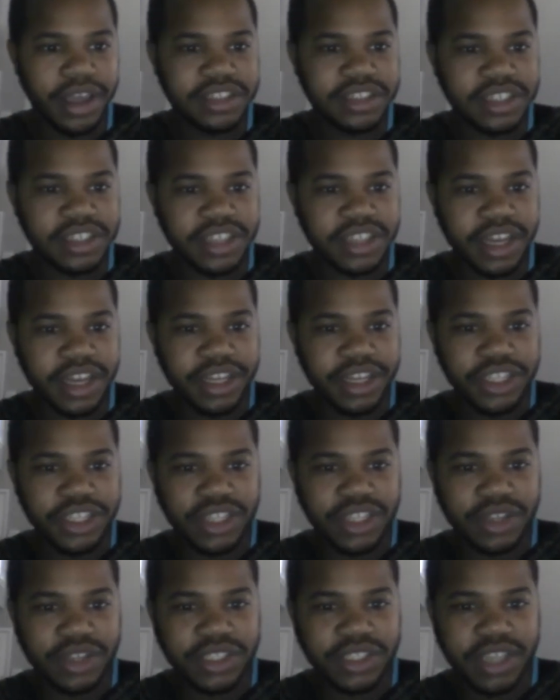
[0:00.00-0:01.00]
It says, and ye
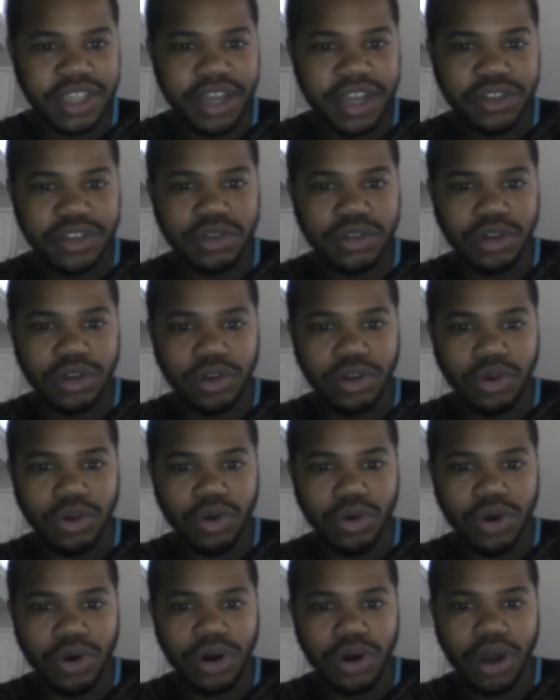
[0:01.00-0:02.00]
shall say to the
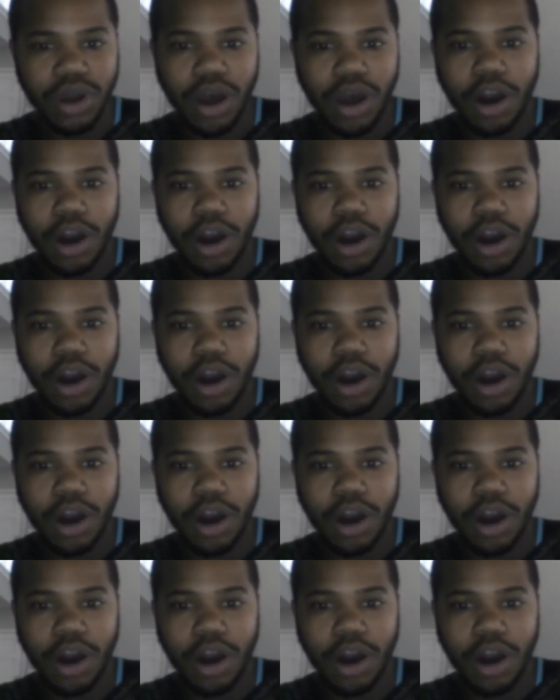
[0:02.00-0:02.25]
Lord,